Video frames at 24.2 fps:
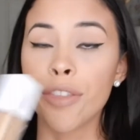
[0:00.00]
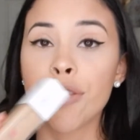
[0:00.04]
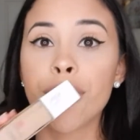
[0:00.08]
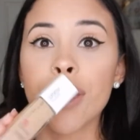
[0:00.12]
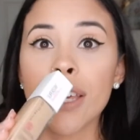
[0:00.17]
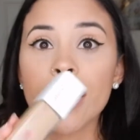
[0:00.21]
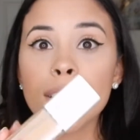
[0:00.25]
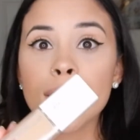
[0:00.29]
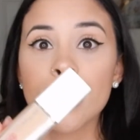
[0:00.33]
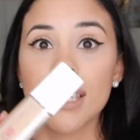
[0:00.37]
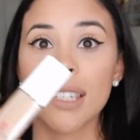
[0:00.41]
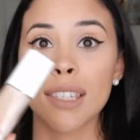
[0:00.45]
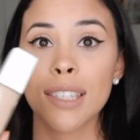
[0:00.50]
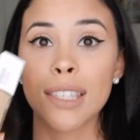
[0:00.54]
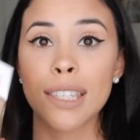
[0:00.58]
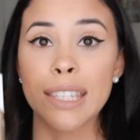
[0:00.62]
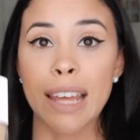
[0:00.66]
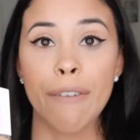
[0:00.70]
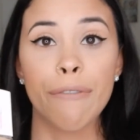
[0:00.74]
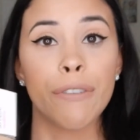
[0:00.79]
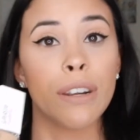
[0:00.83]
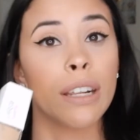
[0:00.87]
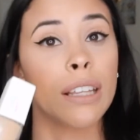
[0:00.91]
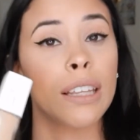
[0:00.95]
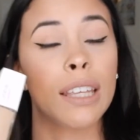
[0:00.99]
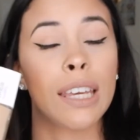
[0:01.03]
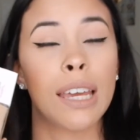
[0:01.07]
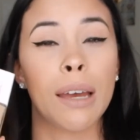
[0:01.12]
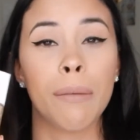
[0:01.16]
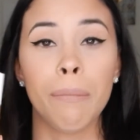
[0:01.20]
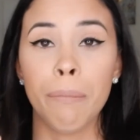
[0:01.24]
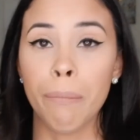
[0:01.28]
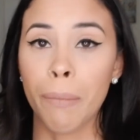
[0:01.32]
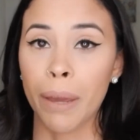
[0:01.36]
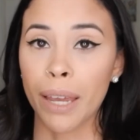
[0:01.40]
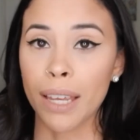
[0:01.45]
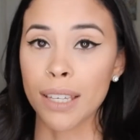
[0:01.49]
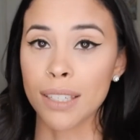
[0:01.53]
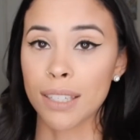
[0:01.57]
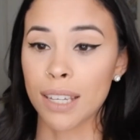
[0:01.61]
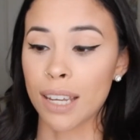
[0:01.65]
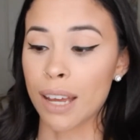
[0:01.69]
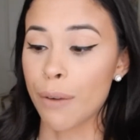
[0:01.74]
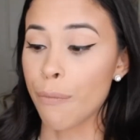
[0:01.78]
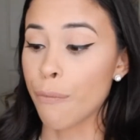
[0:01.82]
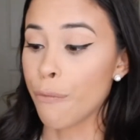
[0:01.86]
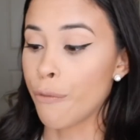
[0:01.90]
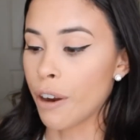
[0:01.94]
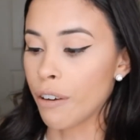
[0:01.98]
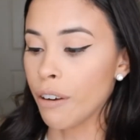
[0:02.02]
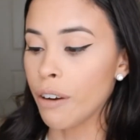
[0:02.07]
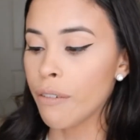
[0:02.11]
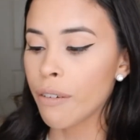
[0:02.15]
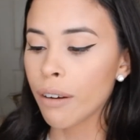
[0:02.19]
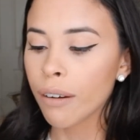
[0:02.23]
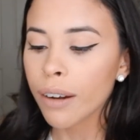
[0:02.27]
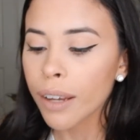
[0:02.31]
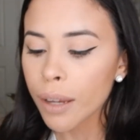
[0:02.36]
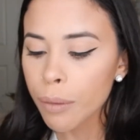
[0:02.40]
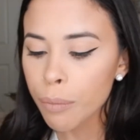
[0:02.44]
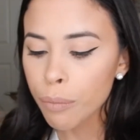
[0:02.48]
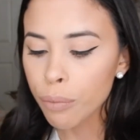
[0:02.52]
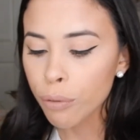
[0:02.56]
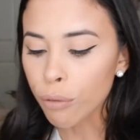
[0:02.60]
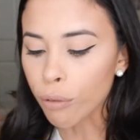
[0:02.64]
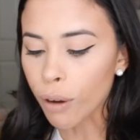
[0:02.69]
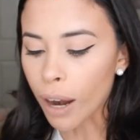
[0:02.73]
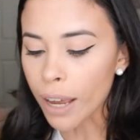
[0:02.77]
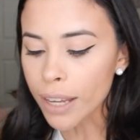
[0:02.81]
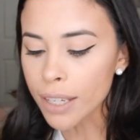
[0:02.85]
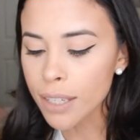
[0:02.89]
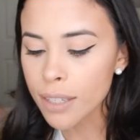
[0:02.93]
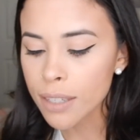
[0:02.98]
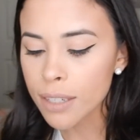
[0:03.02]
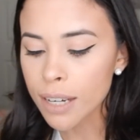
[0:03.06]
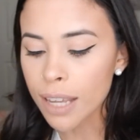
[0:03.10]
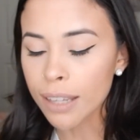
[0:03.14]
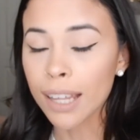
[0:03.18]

this is definitely amazing. I'm very impressed.